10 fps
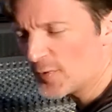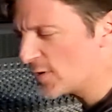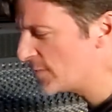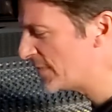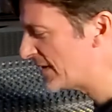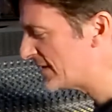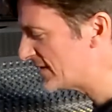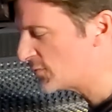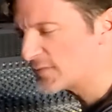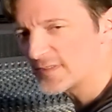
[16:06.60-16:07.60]
mode because
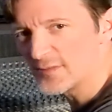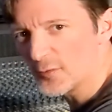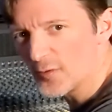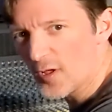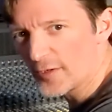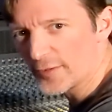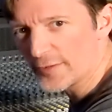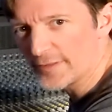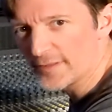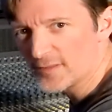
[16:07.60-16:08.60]
it was no longer
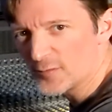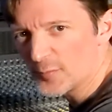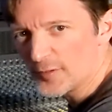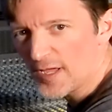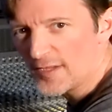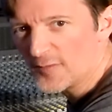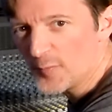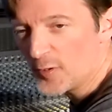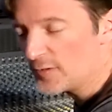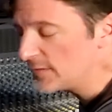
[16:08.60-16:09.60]
in super nice
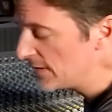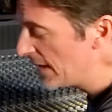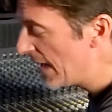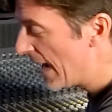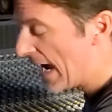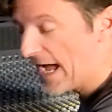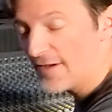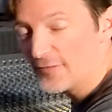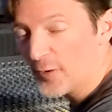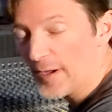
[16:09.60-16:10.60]
mode. I
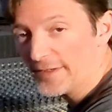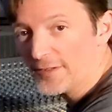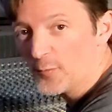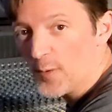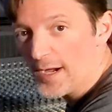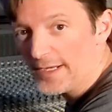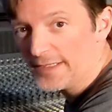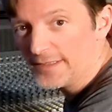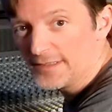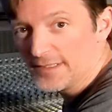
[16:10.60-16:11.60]
have no idea why.
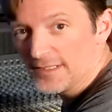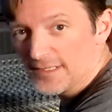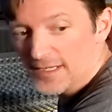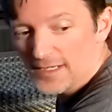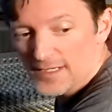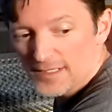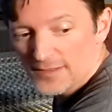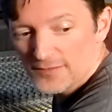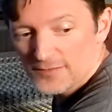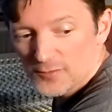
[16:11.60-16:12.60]
I
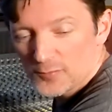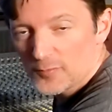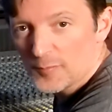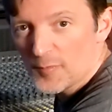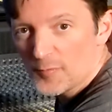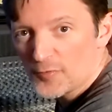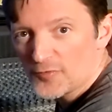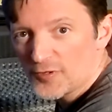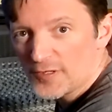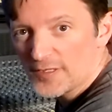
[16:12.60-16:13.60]
don't remember
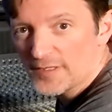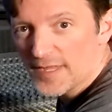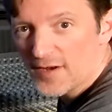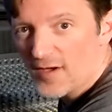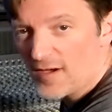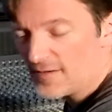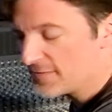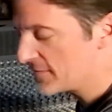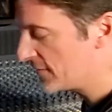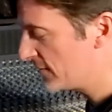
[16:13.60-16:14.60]
turning that
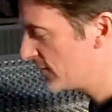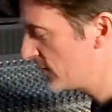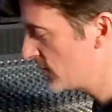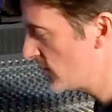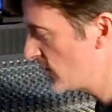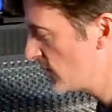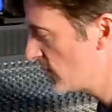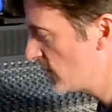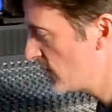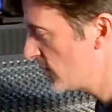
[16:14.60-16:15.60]
off.
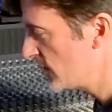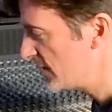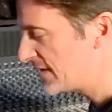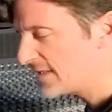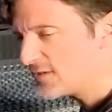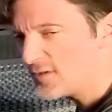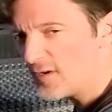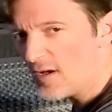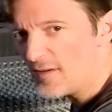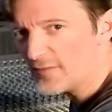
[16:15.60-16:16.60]
Does that turn
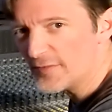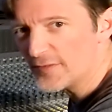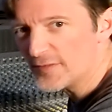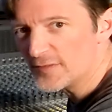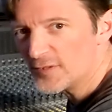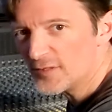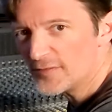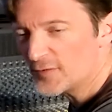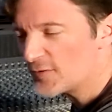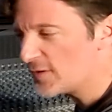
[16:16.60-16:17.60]
off if
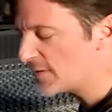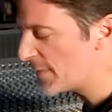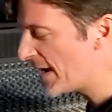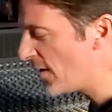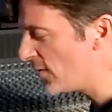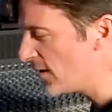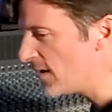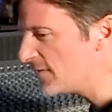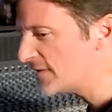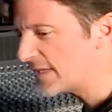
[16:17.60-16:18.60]
you turn the power
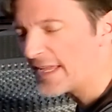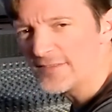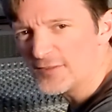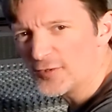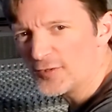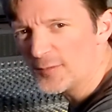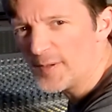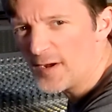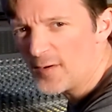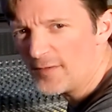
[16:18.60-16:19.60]
off? Did I even turn the
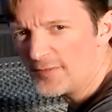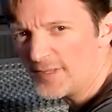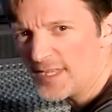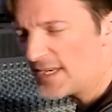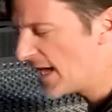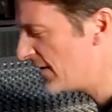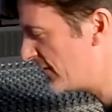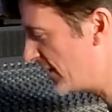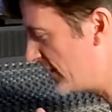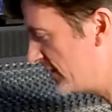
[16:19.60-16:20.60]
power off to that? I don't
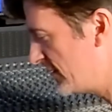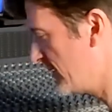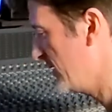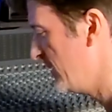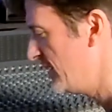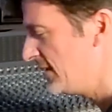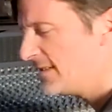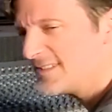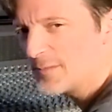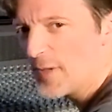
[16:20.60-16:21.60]
know. It doesn't